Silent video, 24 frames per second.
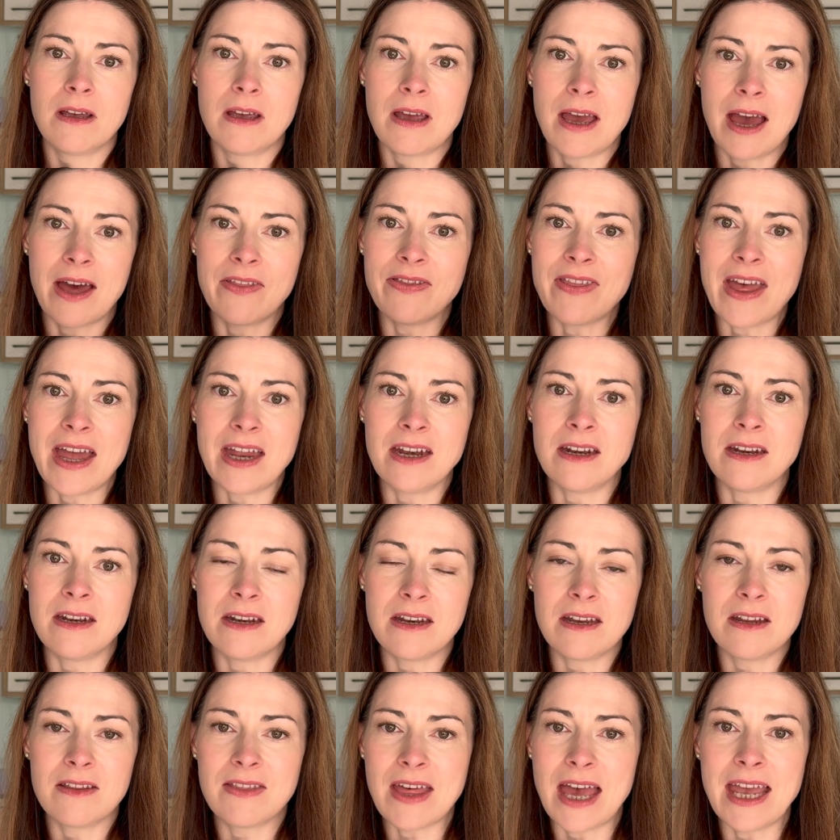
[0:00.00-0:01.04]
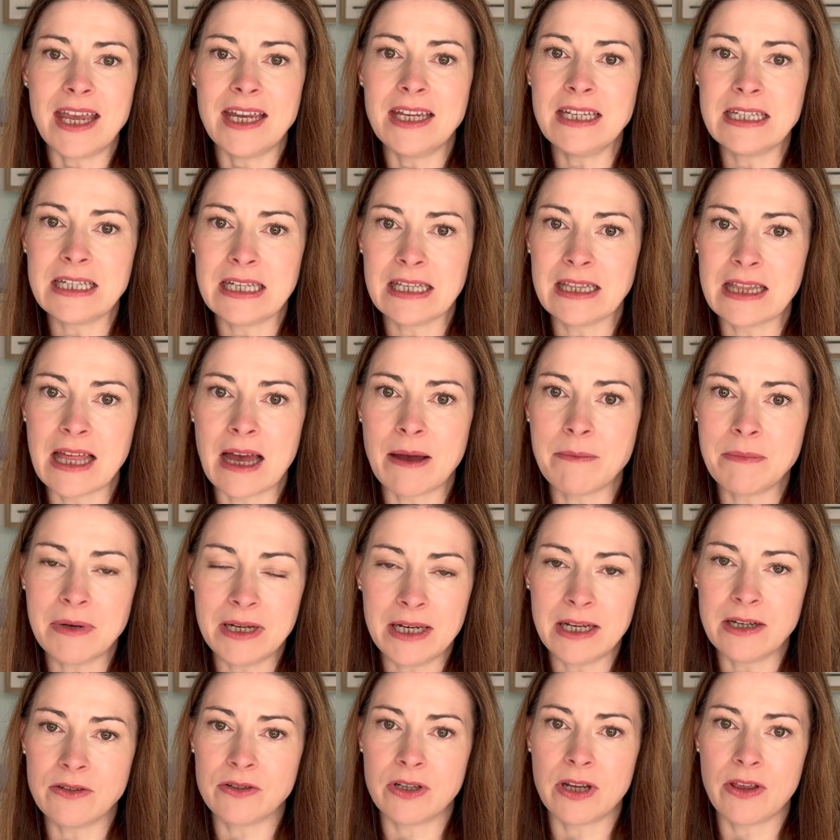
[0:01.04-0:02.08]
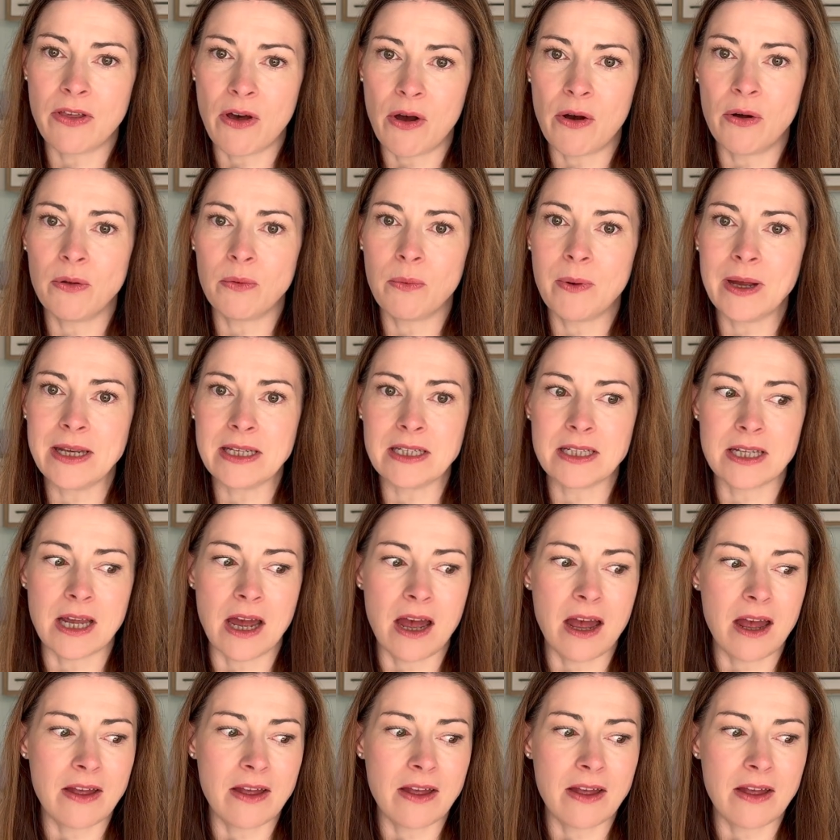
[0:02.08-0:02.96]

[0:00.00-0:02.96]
and then they're eating them literally the whole winter.